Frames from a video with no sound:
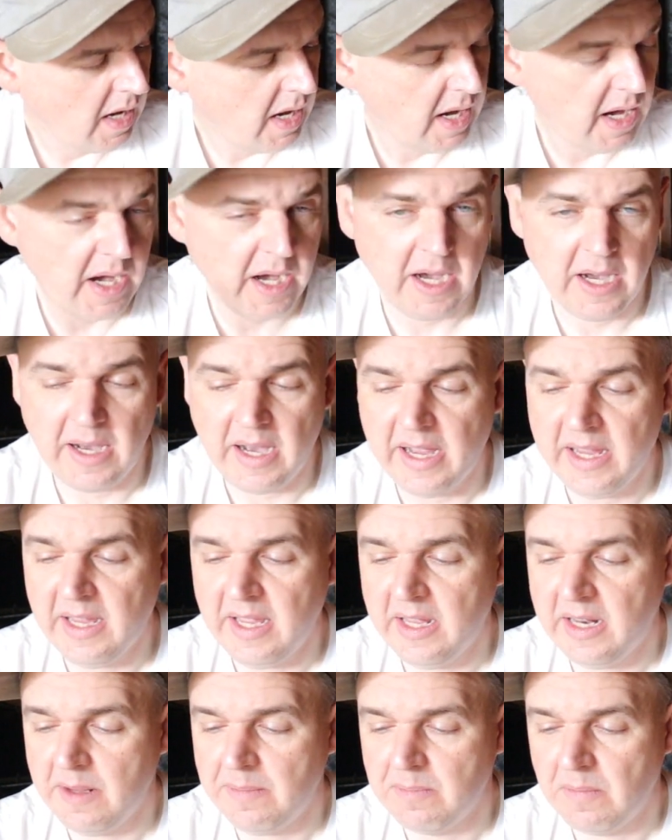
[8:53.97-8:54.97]
uh, I
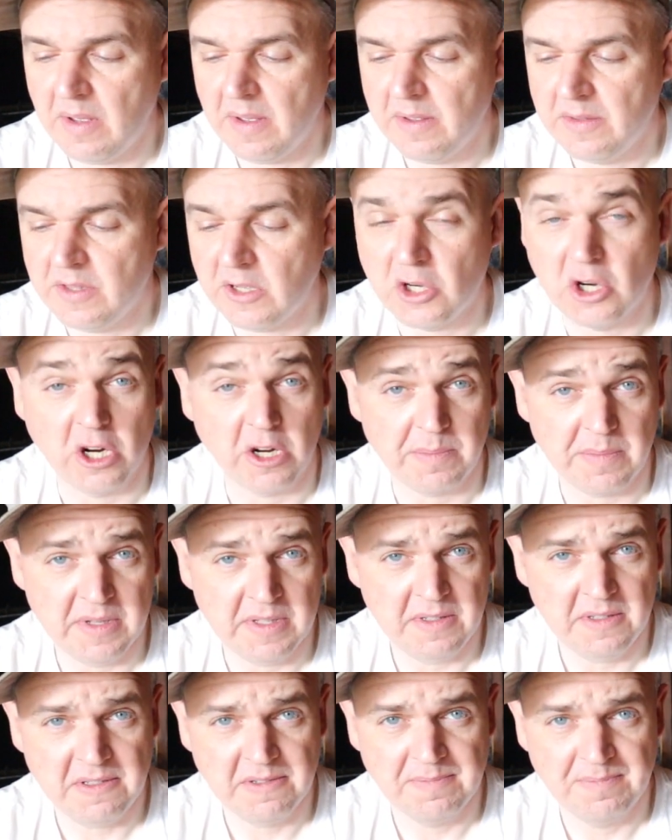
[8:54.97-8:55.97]
hit up the
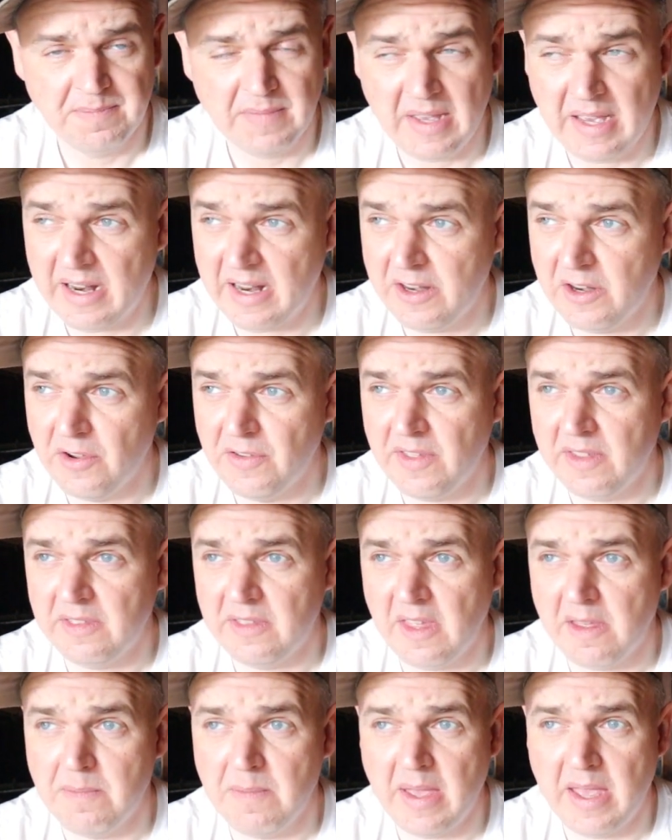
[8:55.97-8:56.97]
Kirkmans I know
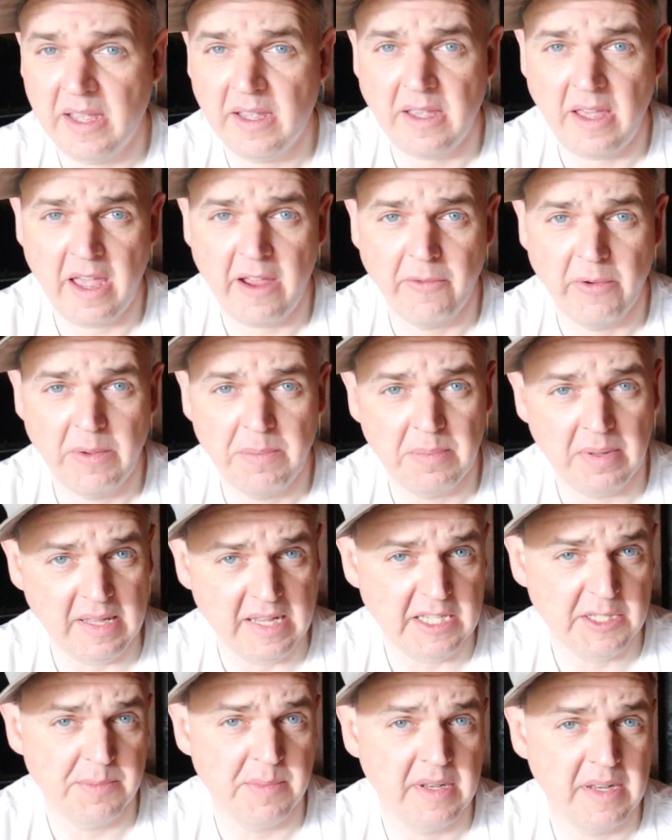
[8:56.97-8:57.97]
that they make a
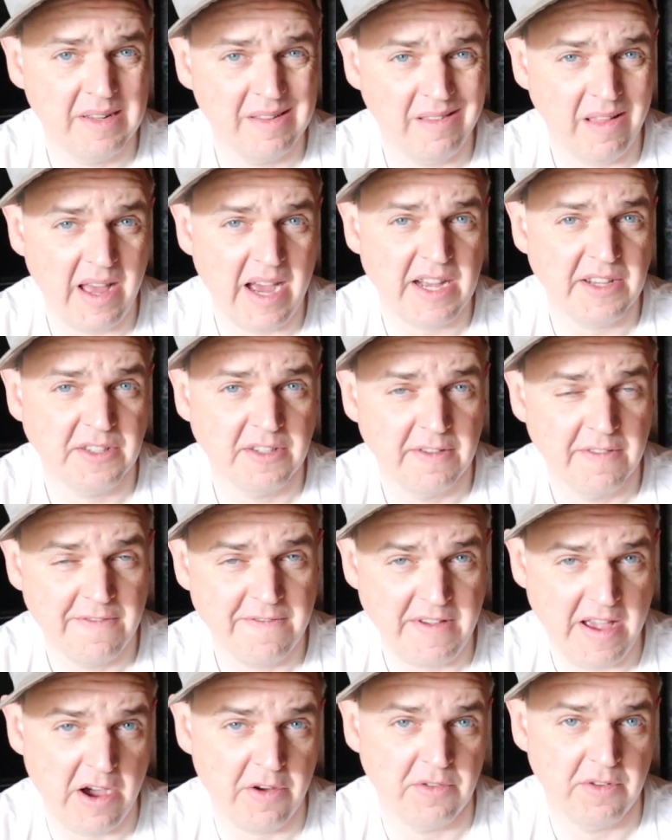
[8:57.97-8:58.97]
replacement glass
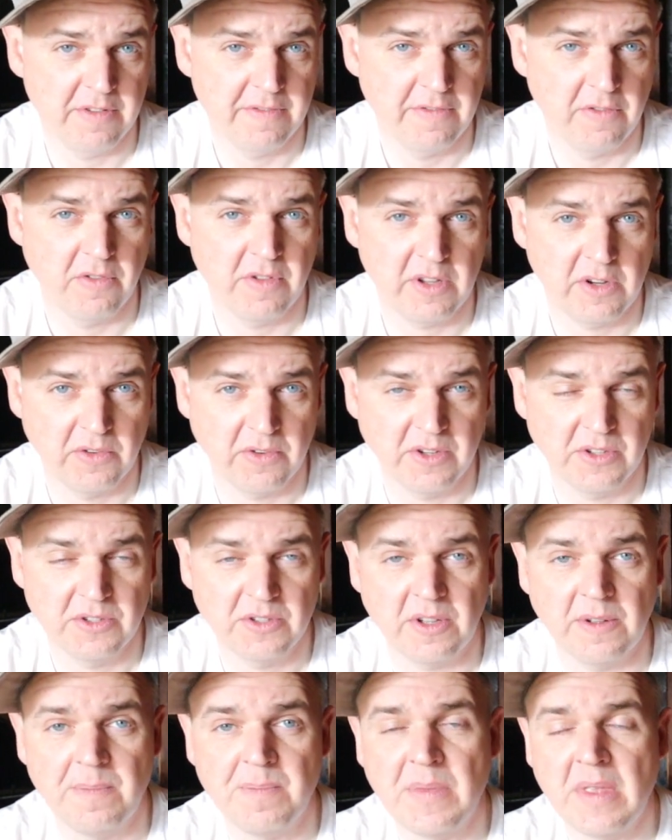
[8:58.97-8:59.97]
fount for the
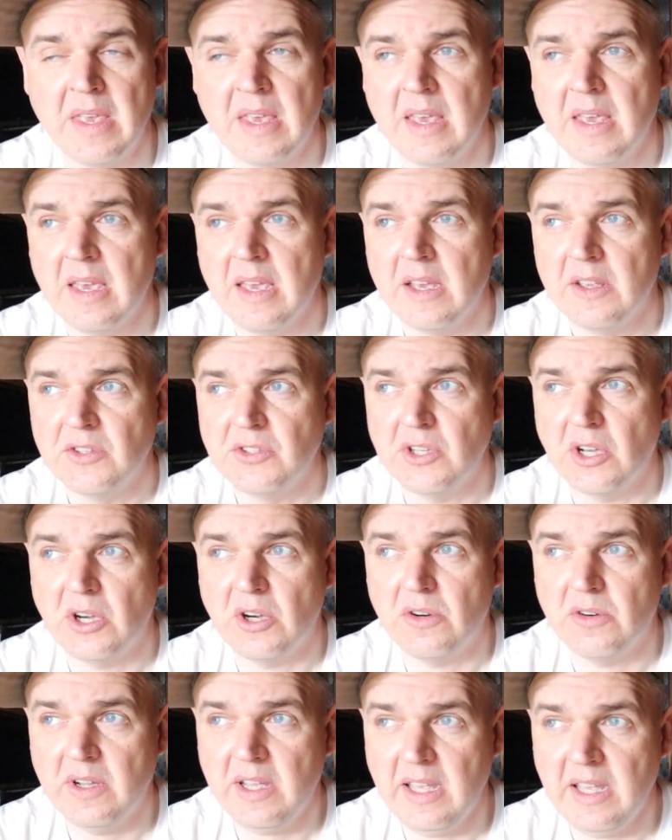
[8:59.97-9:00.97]
crystal.
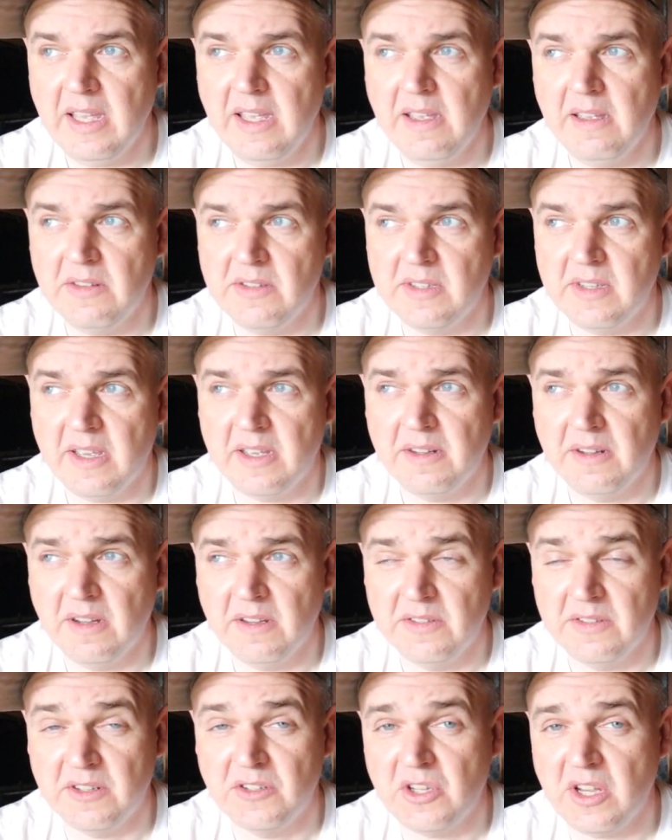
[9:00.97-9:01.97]
So he
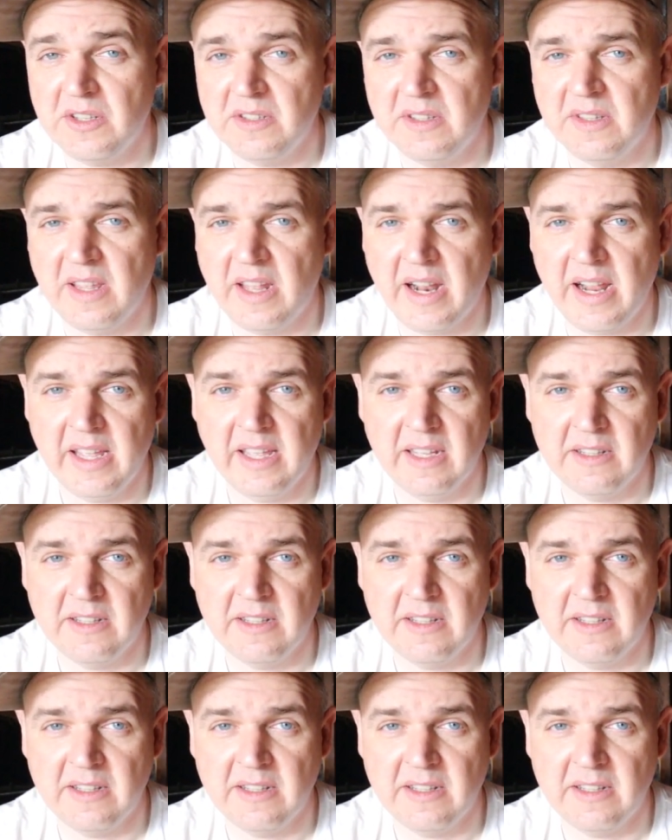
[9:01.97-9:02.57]
said, suggested that I